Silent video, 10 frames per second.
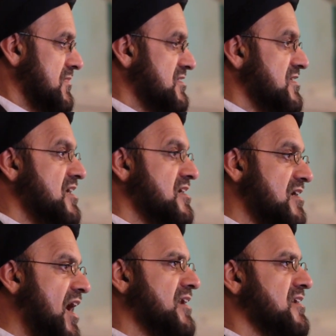And he
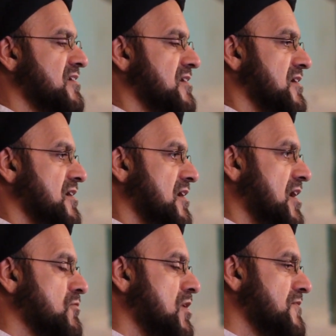ran
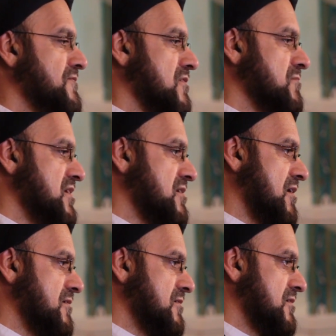away from
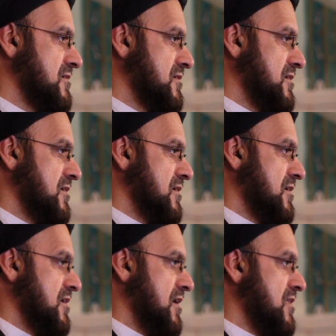Iran.
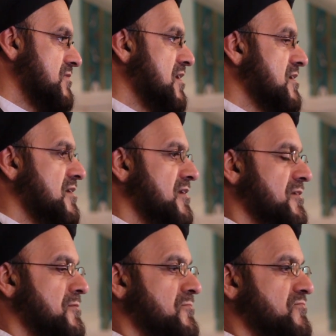And
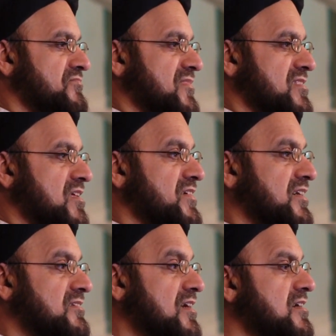then the
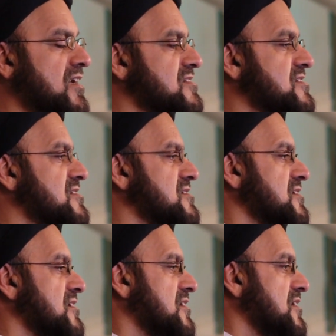victorious